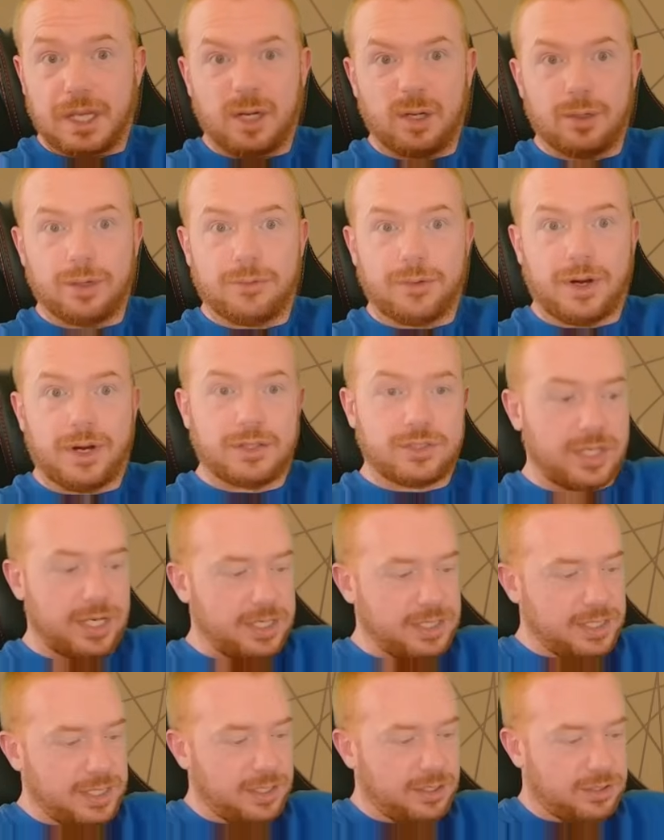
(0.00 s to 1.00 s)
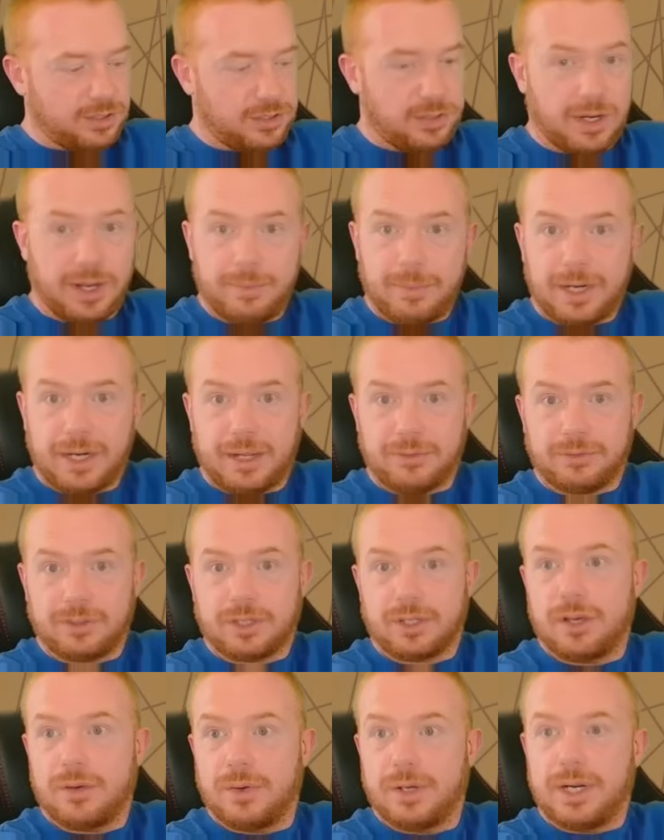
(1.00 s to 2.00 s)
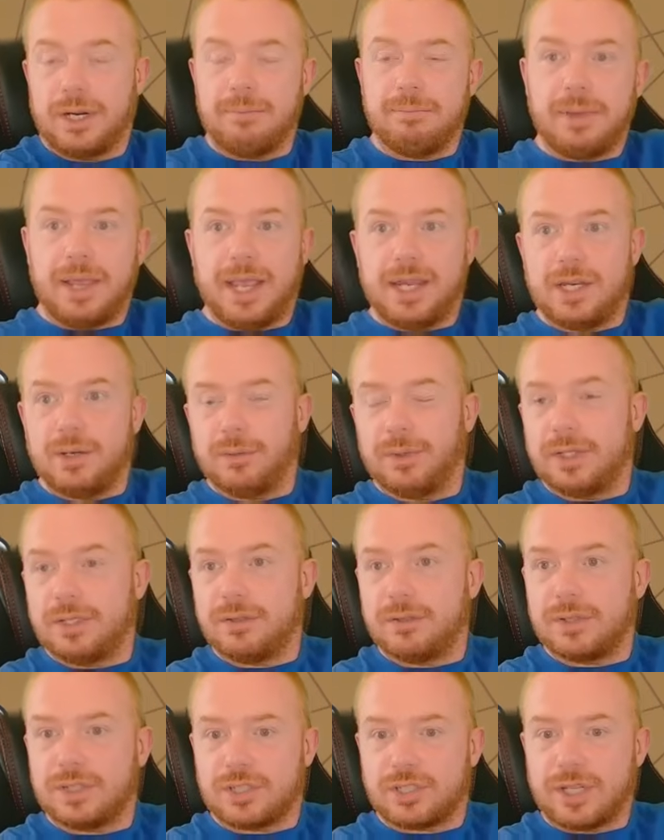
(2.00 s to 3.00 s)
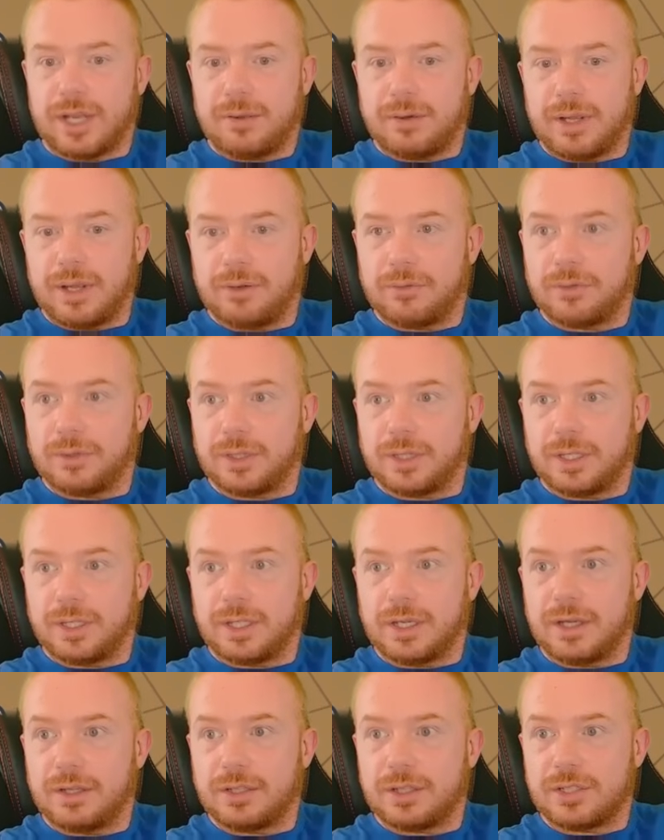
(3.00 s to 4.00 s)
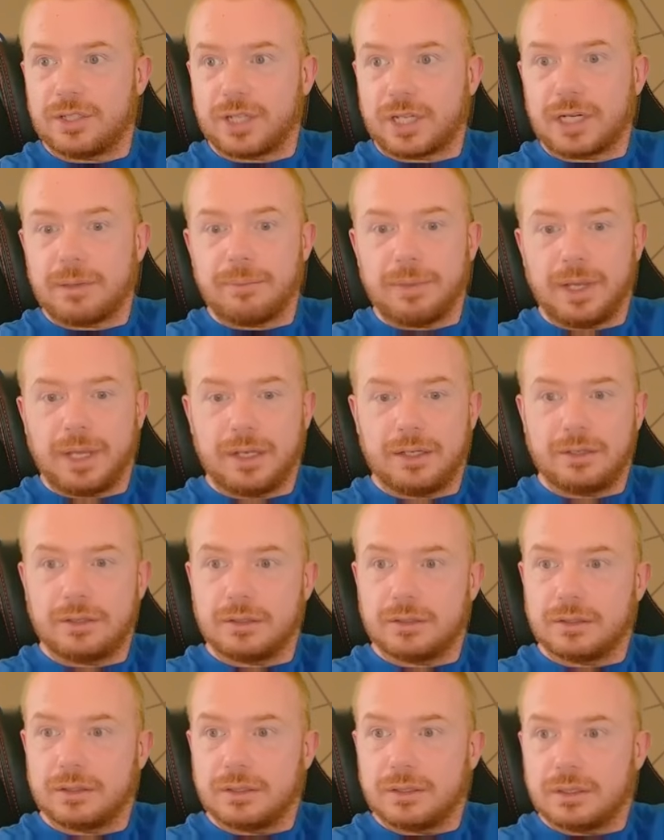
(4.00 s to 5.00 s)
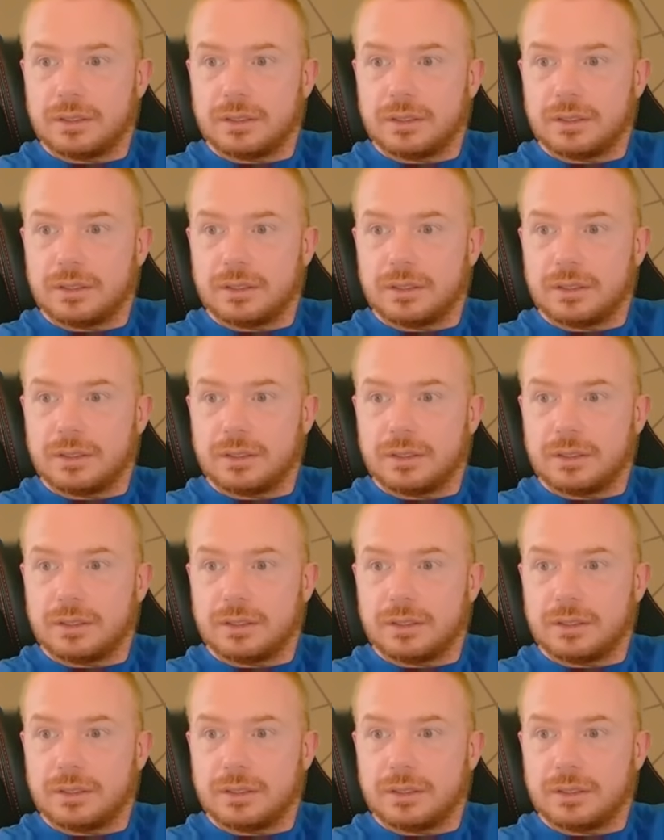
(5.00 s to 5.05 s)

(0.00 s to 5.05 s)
I don't know if RJ is here, so I might have to go in and manually do the shout out for the uh, the chicken man.